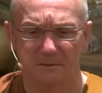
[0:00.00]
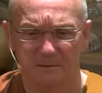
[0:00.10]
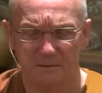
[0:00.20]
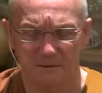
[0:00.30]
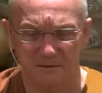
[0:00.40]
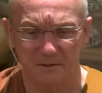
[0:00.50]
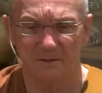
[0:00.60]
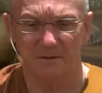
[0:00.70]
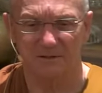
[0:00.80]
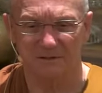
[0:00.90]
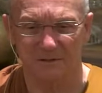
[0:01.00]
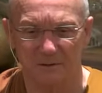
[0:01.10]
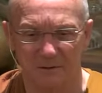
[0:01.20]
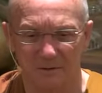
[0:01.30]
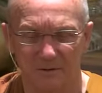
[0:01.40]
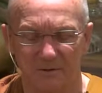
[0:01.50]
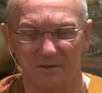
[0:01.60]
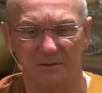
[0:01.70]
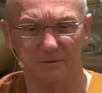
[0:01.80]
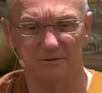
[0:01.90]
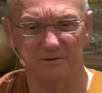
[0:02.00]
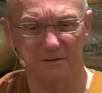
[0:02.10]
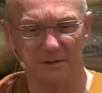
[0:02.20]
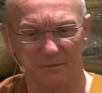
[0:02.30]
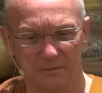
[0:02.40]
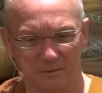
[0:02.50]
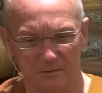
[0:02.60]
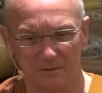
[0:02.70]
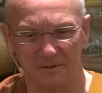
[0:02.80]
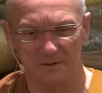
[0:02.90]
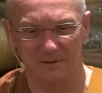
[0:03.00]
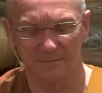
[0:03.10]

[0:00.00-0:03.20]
there is a non-arising, there is a Nirodha.